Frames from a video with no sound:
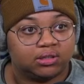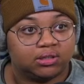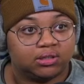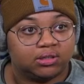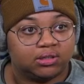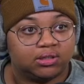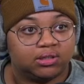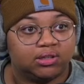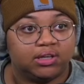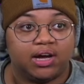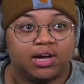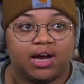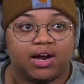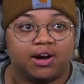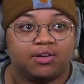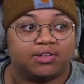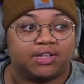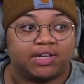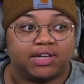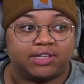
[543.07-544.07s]
Yeah, I
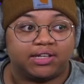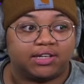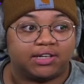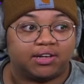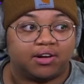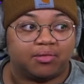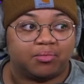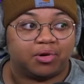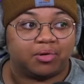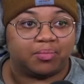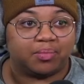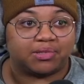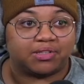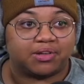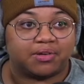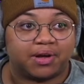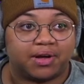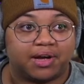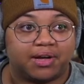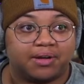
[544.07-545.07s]
don't think he did it on purpose.
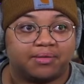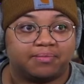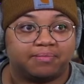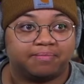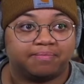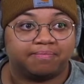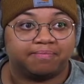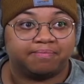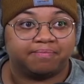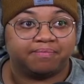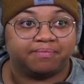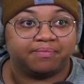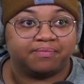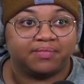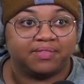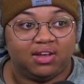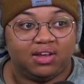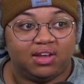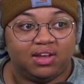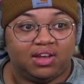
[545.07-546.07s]
Okay.
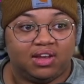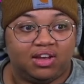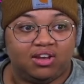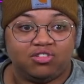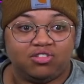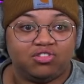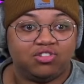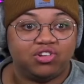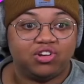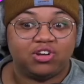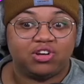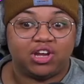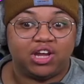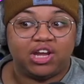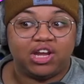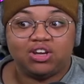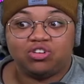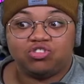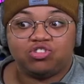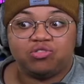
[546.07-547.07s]
He should
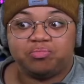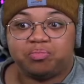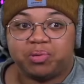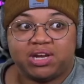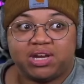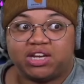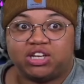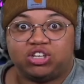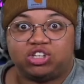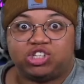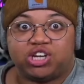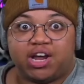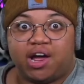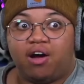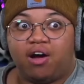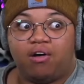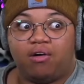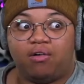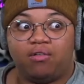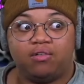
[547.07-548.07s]
be in
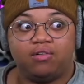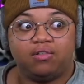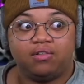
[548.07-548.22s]
jail.